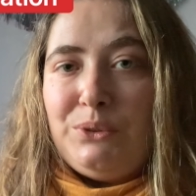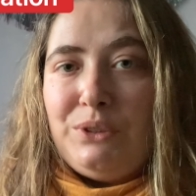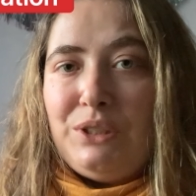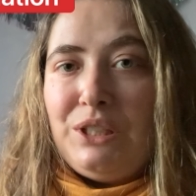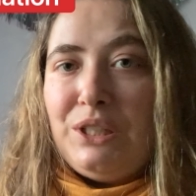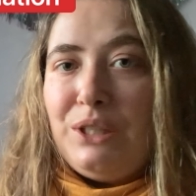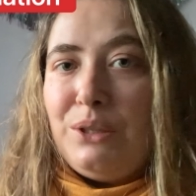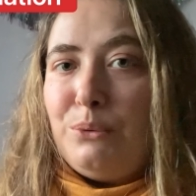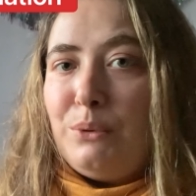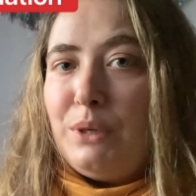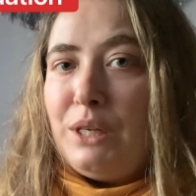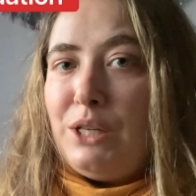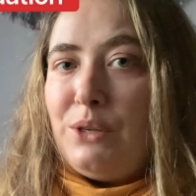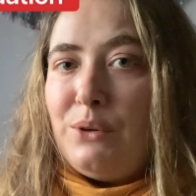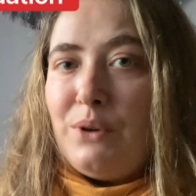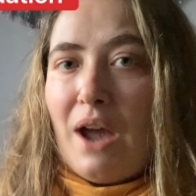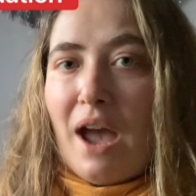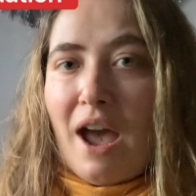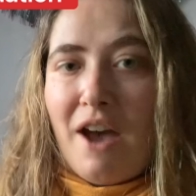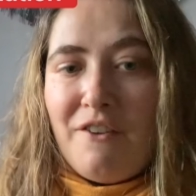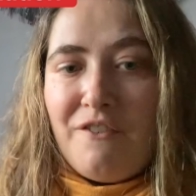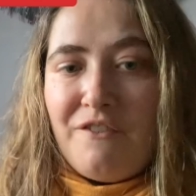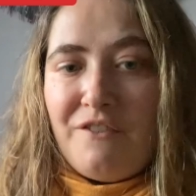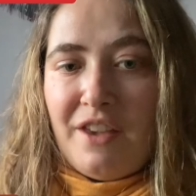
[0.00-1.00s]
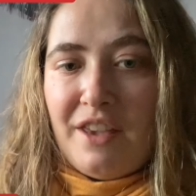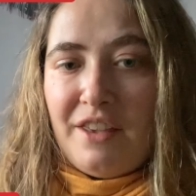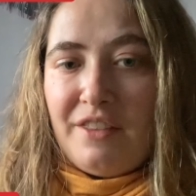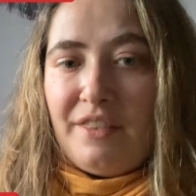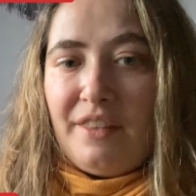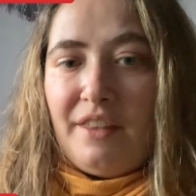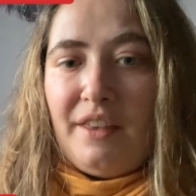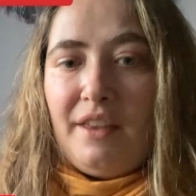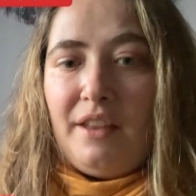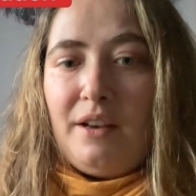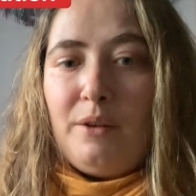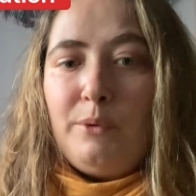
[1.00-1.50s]
You know, what do you have faith
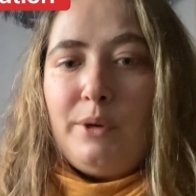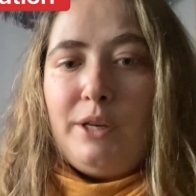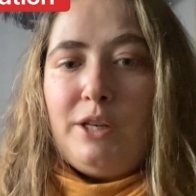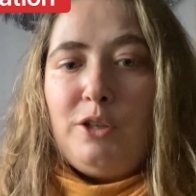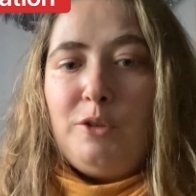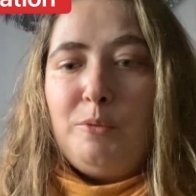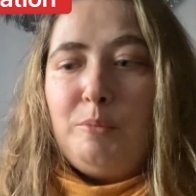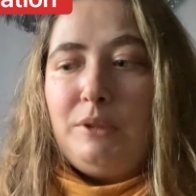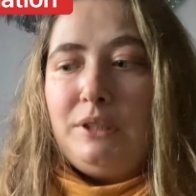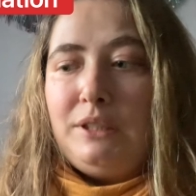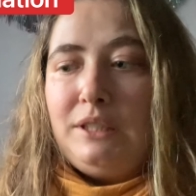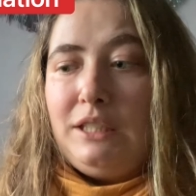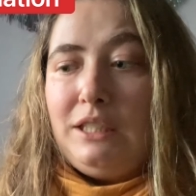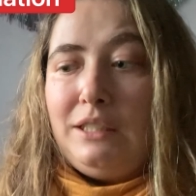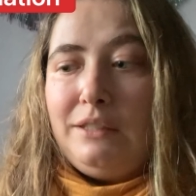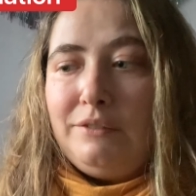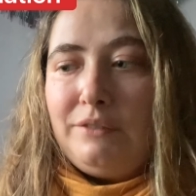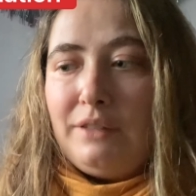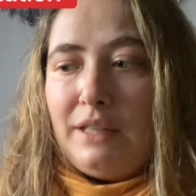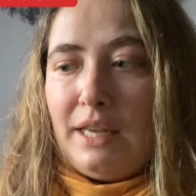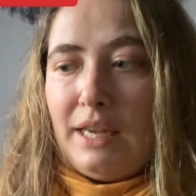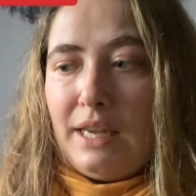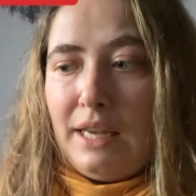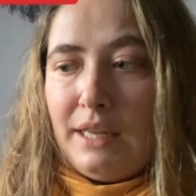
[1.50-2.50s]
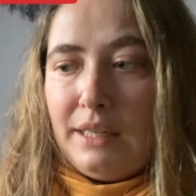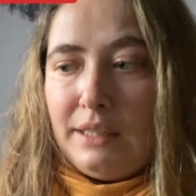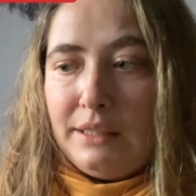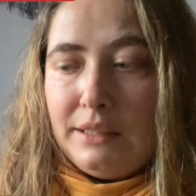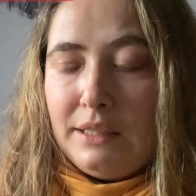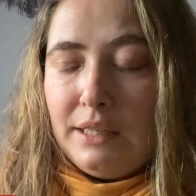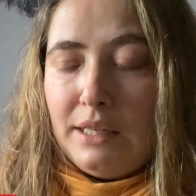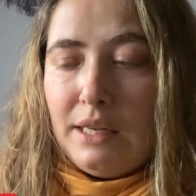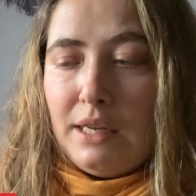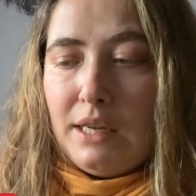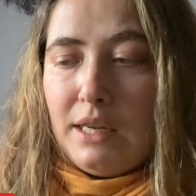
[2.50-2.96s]
in? What do you believe in?